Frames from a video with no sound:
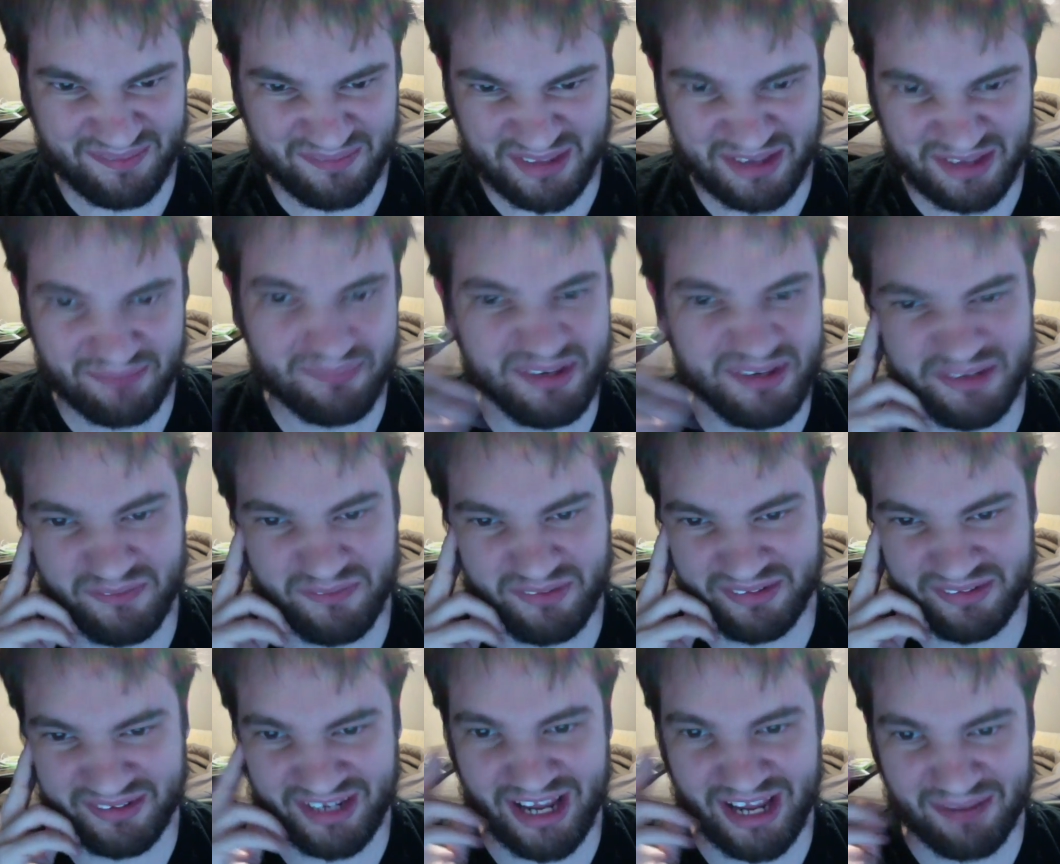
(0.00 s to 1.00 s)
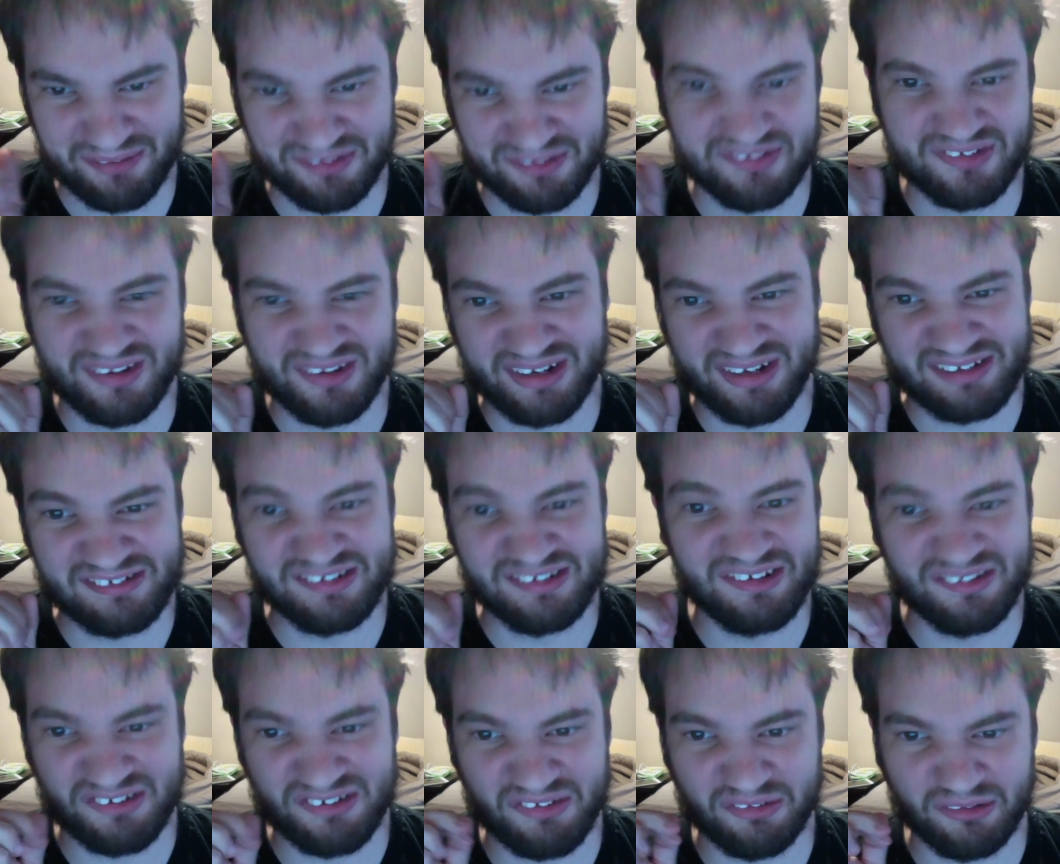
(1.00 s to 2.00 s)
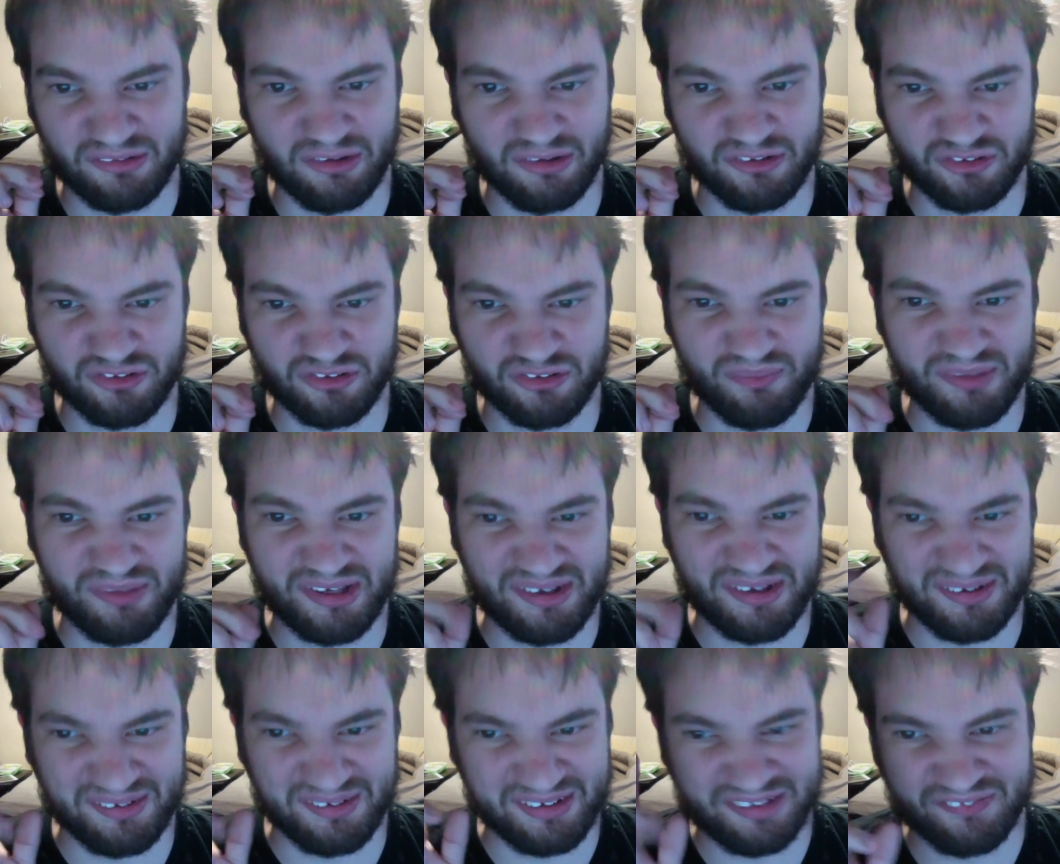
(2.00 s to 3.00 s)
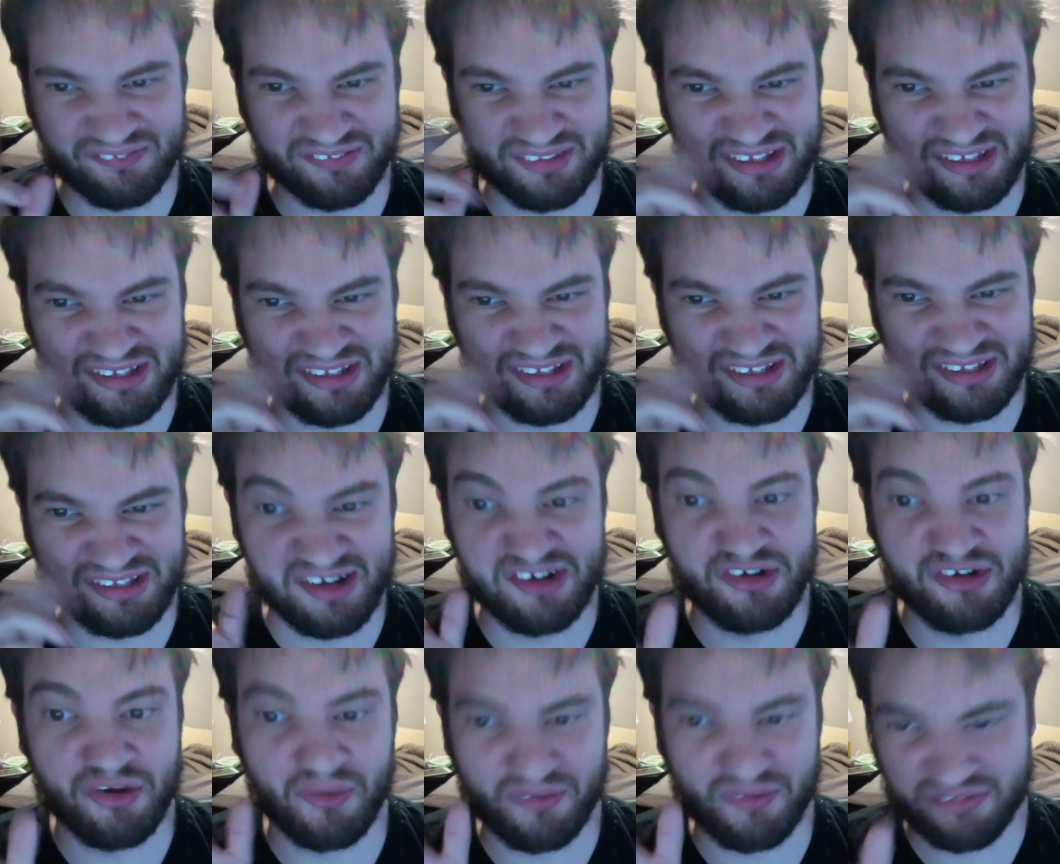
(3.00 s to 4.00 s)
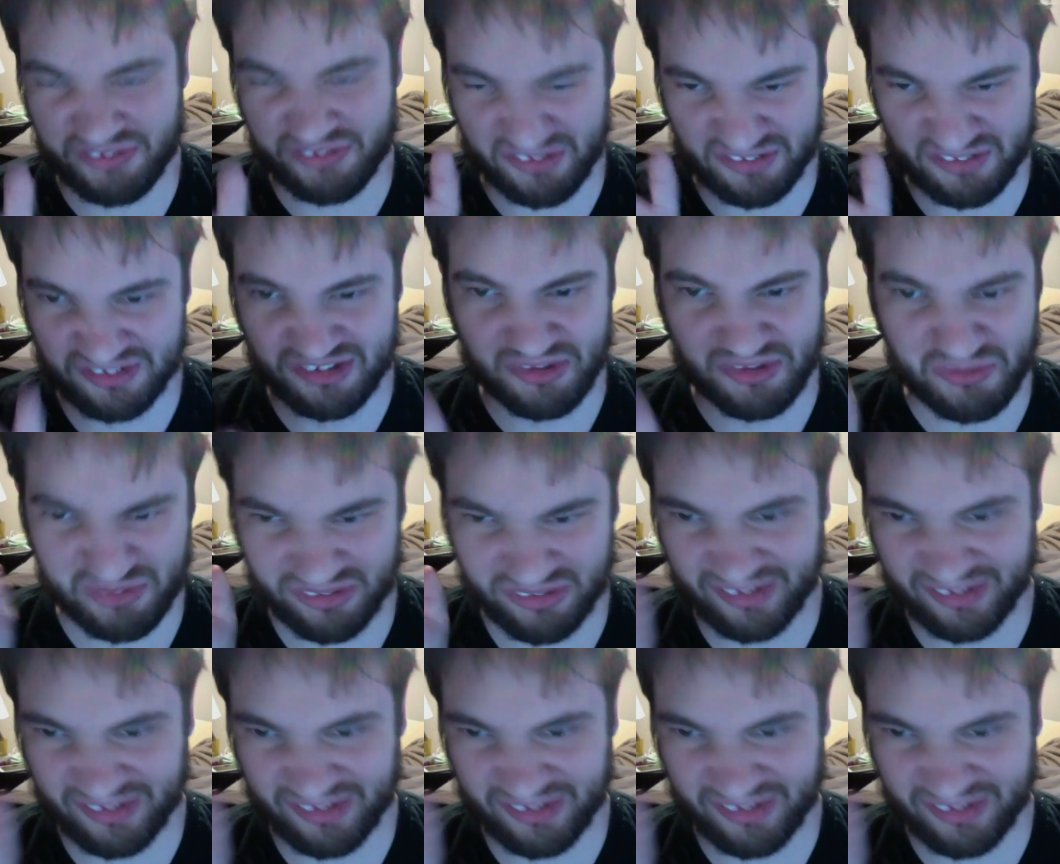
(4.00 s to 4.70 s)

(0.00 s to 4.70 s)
him being one of the captains, I guess he does have the luxury of being given the endurance excuse.